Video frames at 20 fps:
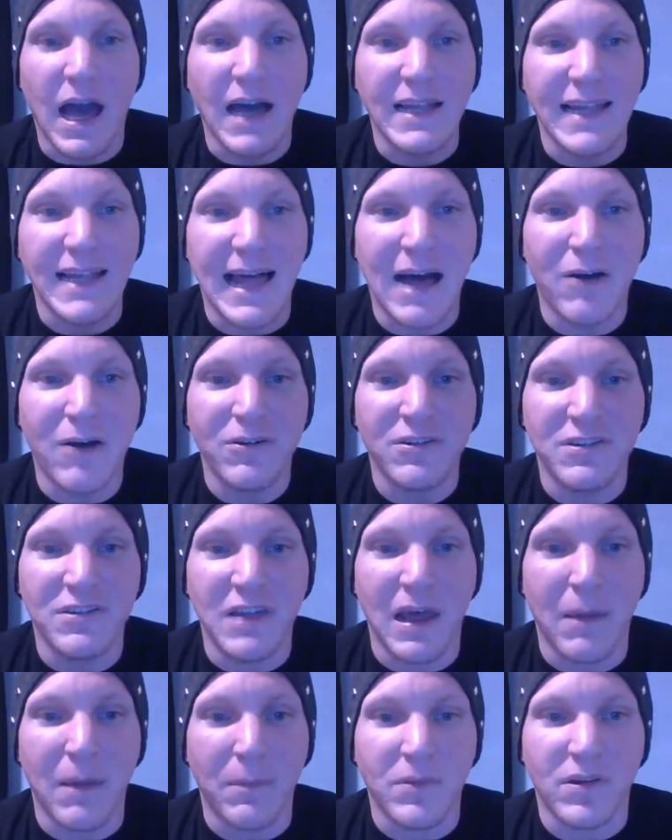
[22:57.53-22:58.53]

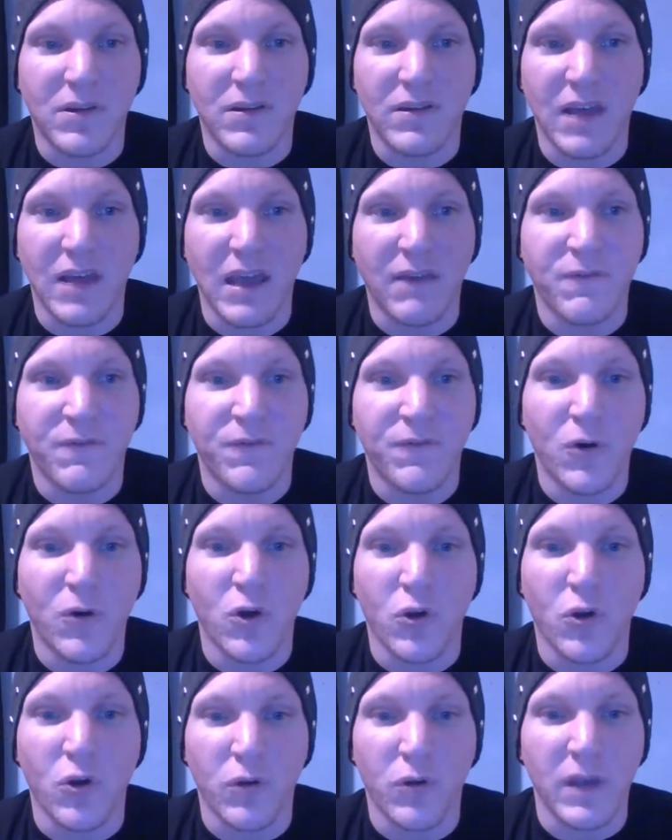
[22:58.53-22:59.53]
allows them to take
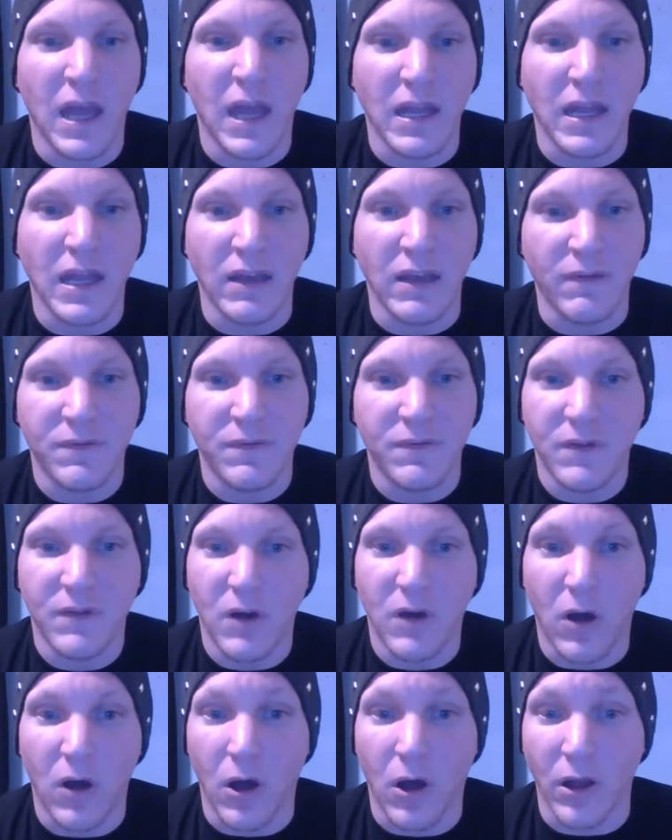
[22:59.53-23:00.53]
full creative
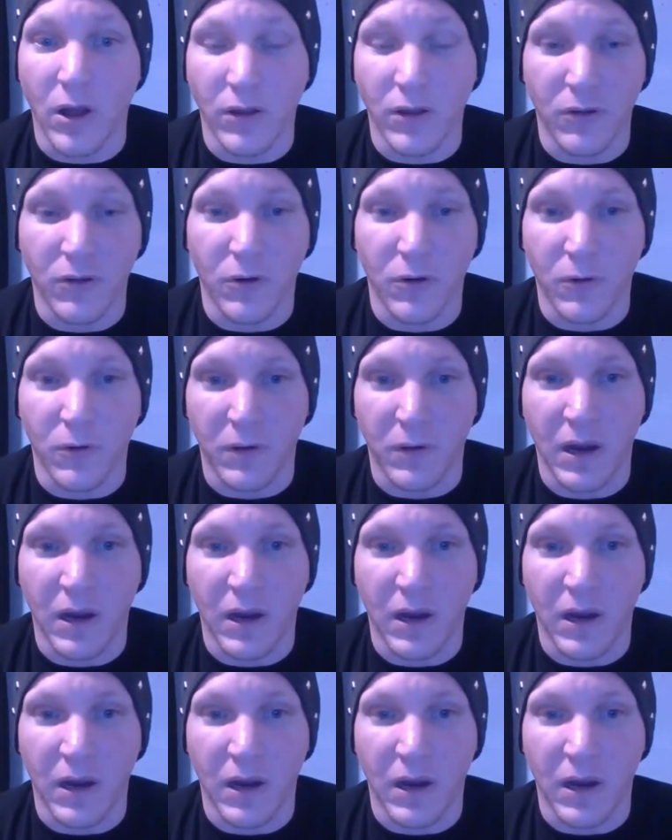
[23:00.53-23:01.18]
on their